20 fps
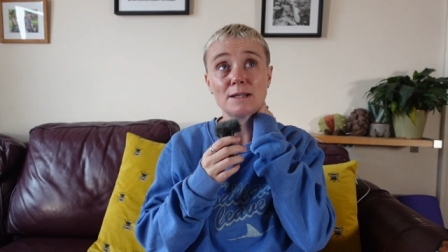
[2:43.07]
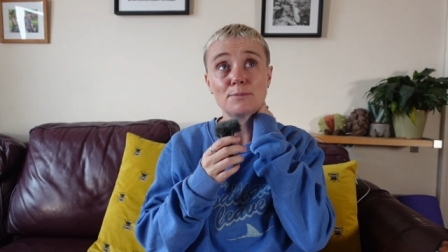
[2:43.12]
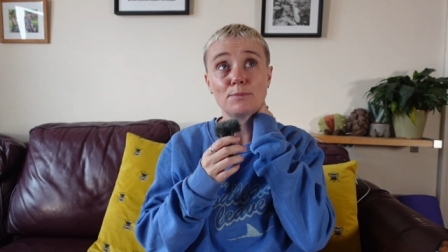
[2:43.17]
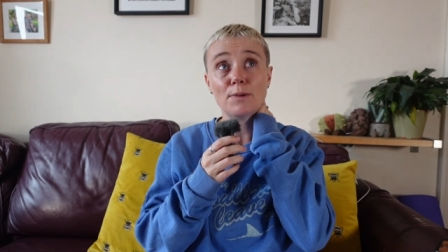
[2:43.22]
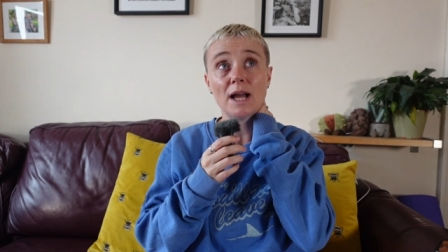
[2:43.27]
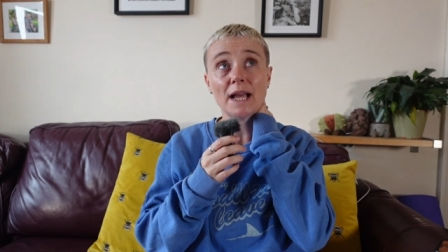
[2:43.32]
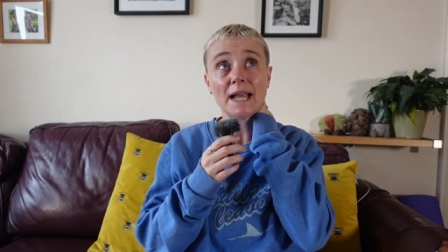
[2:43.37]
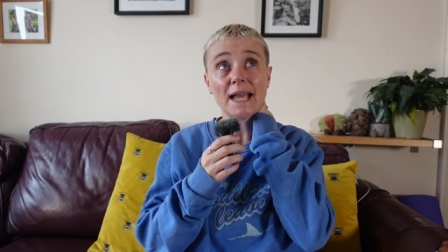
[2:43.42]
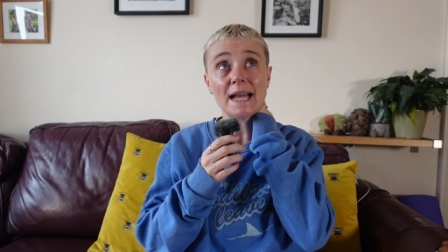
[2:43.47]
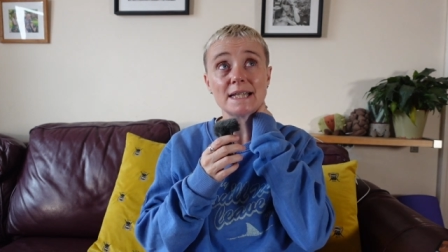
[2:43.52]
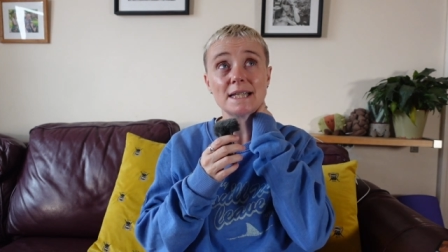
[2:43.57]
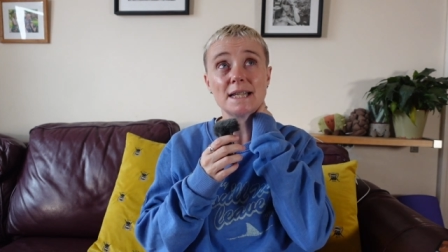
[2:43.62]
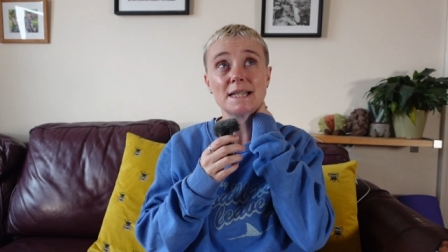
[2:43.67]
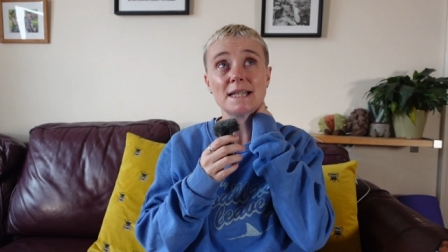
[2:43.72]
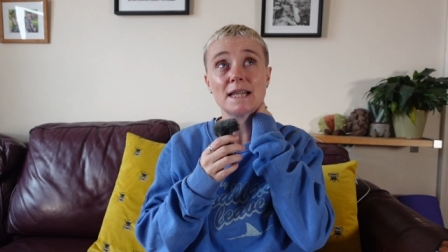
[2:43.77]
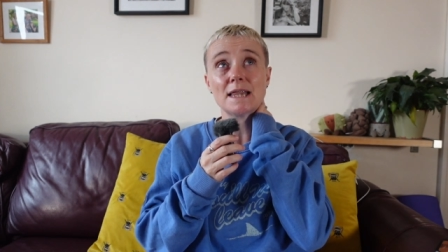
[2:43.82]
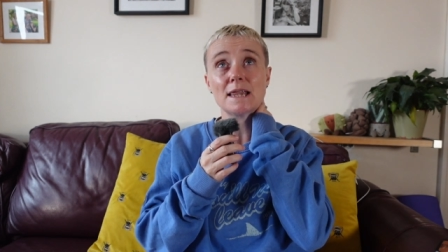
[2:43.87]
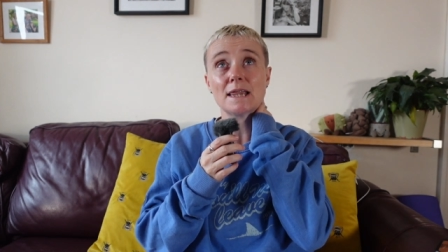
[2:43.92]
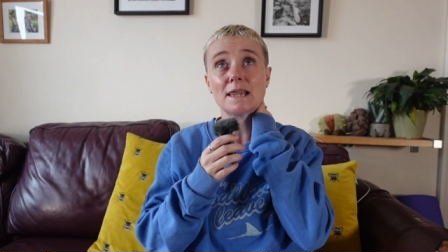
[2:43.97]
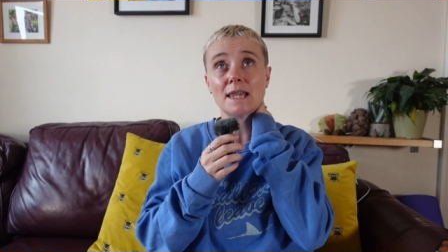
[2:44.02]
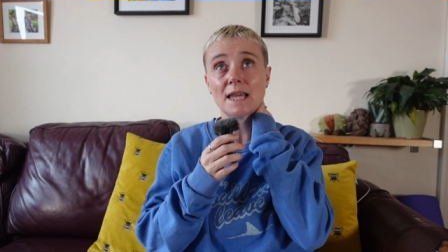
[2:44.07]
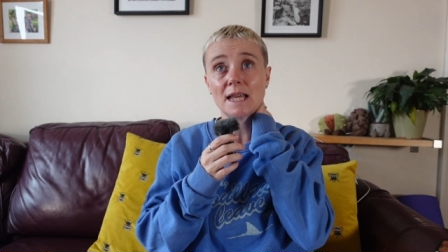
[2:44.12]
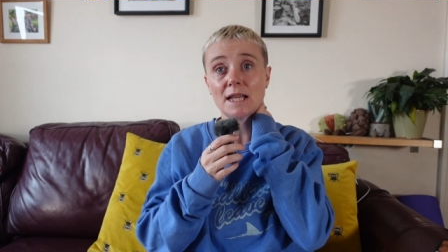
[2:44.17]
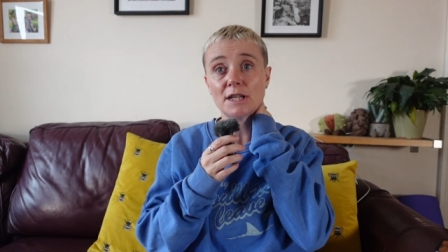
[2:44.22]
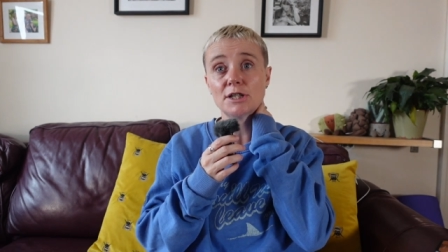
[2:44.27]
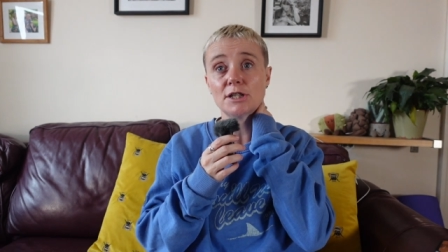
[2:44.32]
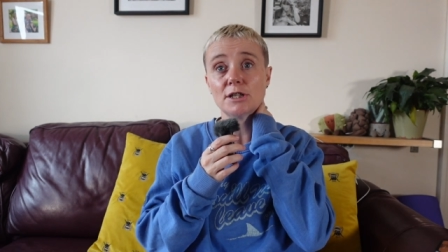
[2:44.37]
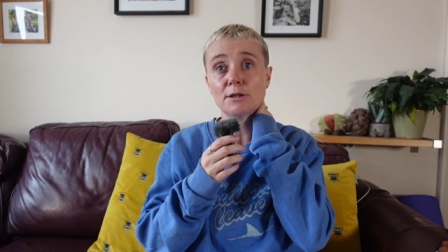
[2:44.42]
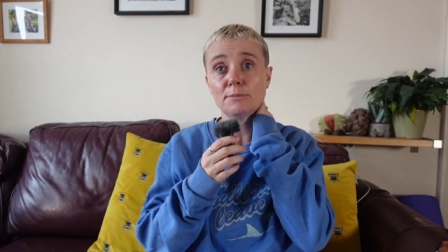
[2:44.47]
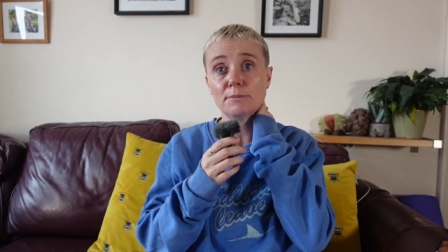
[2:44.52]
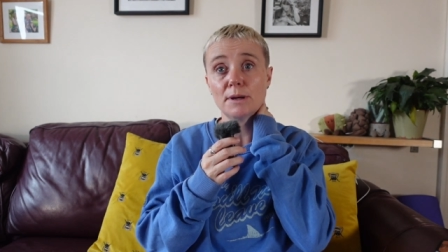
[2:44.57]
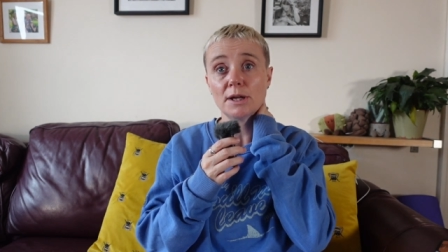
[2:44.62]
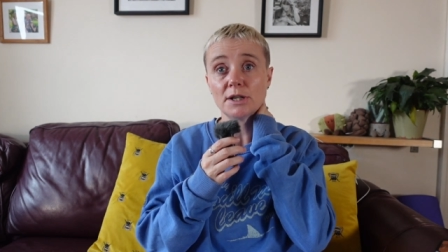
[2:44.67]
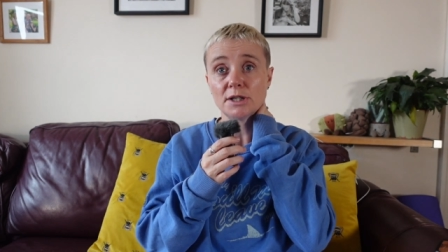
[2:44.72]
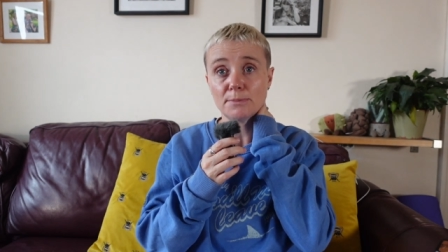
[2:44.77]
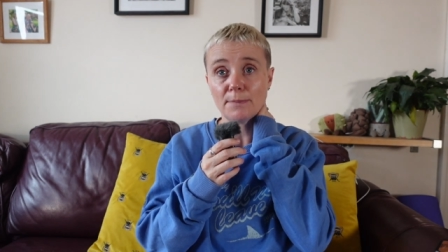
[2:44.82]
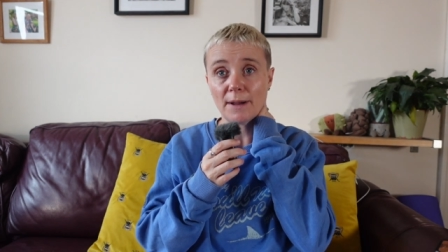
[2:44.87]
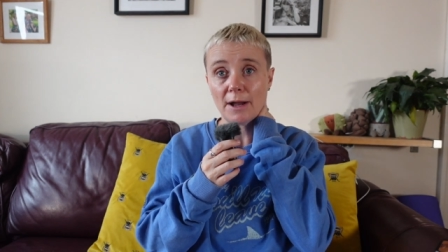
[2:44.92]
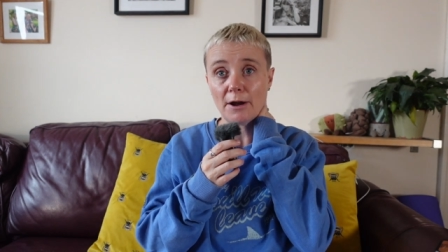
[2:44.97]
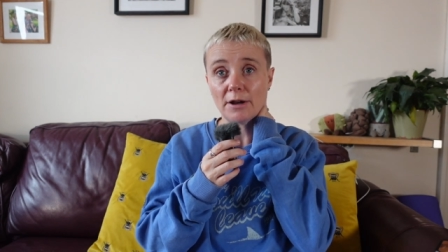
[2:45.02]
but I guess I didn't think too
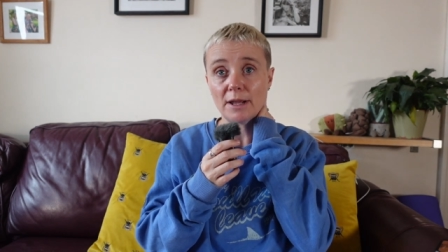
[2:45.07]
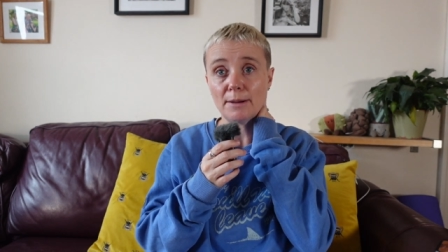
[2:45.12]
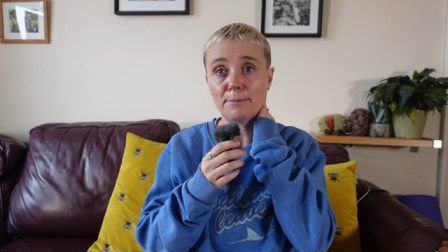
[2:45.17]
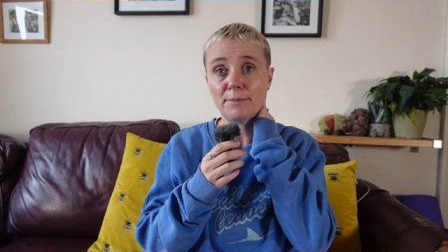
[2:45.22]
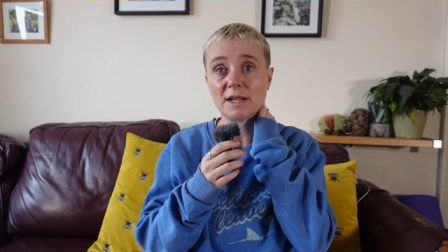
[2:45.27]
much about it